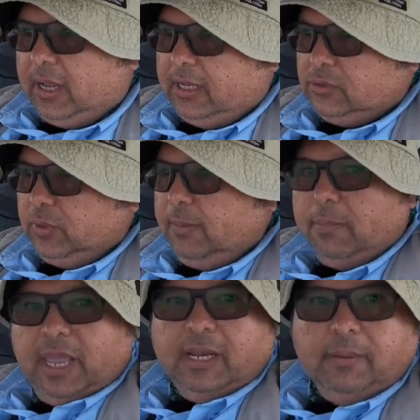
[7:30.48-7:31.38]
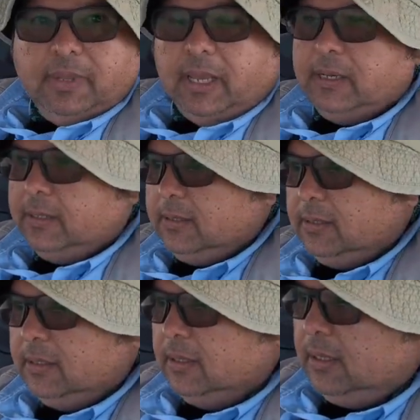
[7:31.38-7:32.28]
guys. We made it, man.
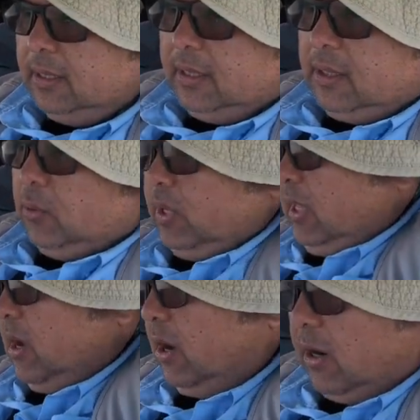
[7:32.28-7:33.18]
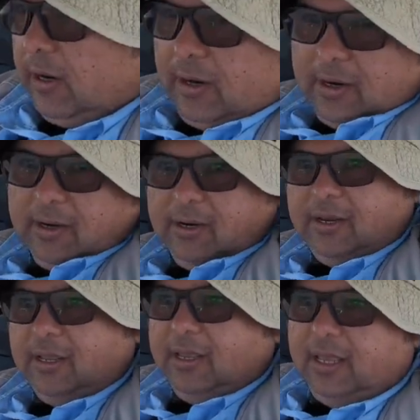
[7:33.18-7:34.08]
We are
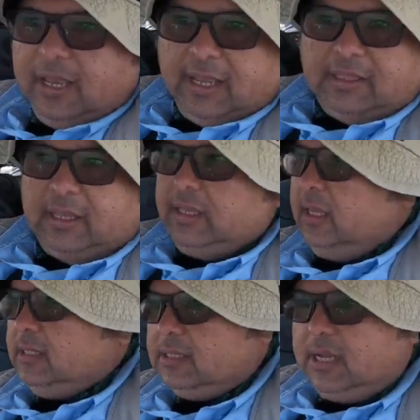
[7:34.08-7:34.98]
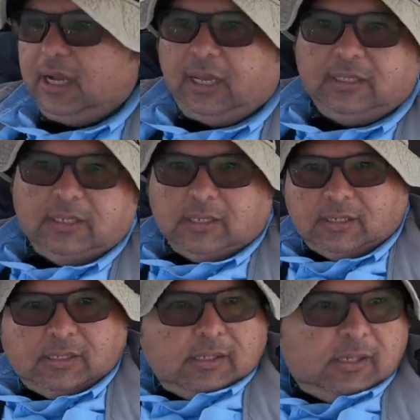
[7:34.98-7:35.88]
at the east cut,
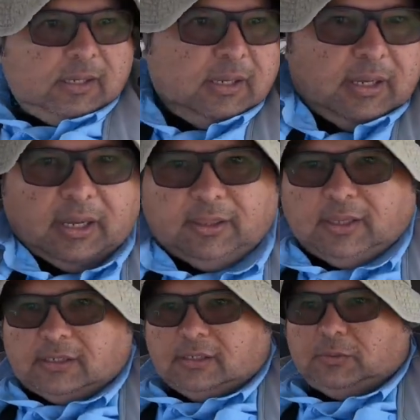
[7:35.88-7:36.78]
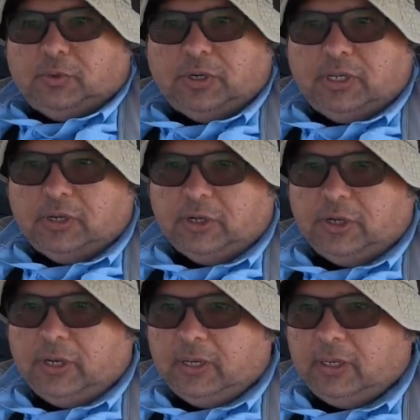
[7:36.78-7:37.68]
and this is pretty
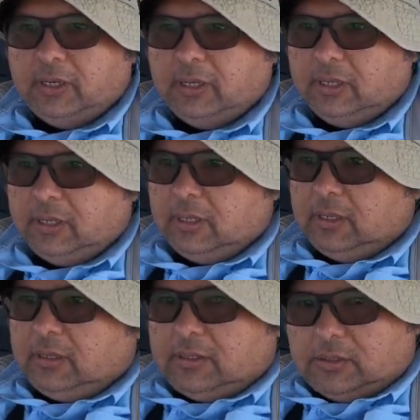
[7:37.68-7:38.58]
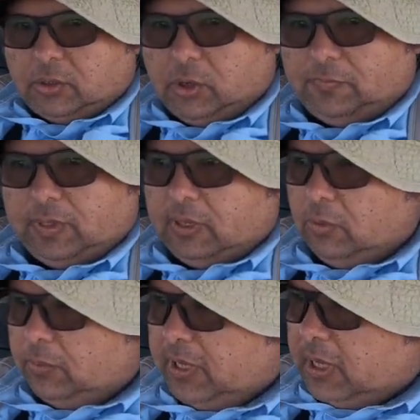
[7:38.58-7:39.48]
good. So hopefully
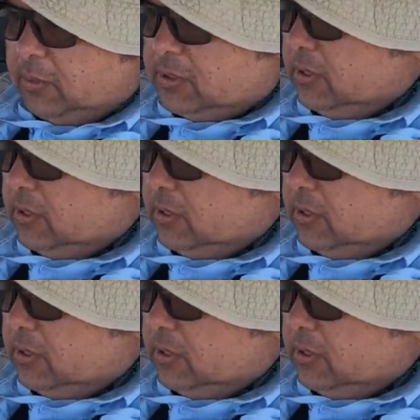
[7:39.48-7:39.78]
we'll be able